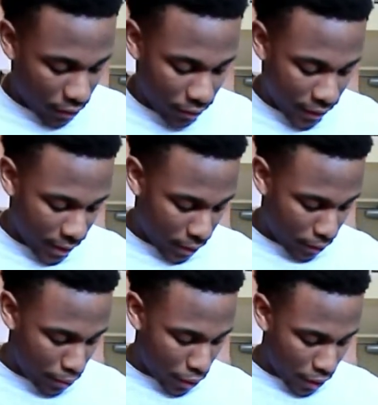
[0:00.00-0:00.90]
I'm saying?
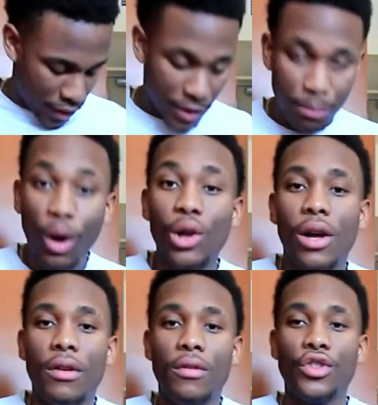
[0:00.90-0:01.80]
Put on this
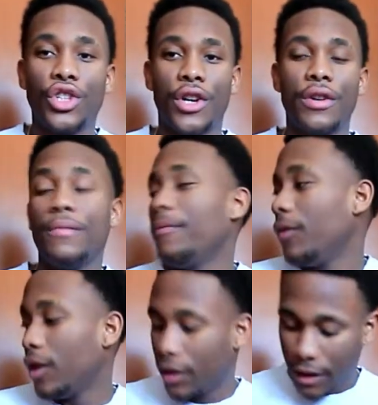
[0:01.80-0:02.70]
polo shirt.
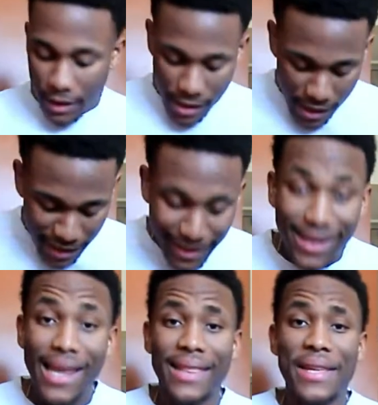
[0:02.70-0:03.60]

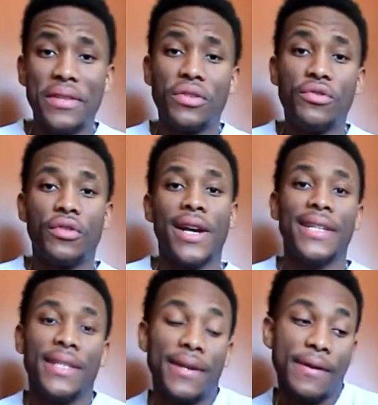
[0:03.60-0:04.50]
Nothing too
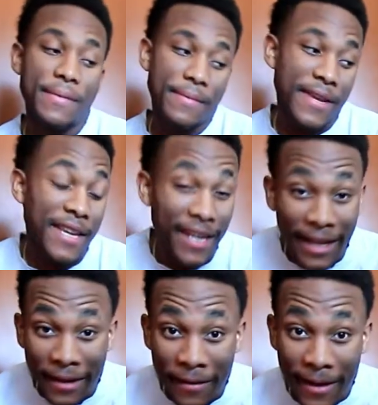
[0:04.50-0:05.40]
crazy though. You
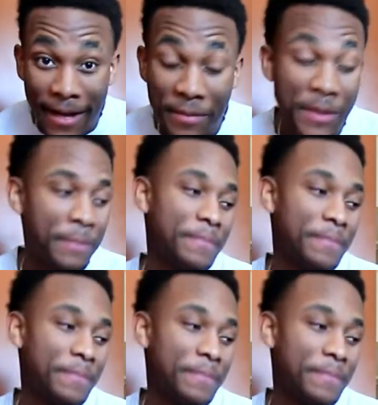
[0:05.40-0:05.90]
know what I mean?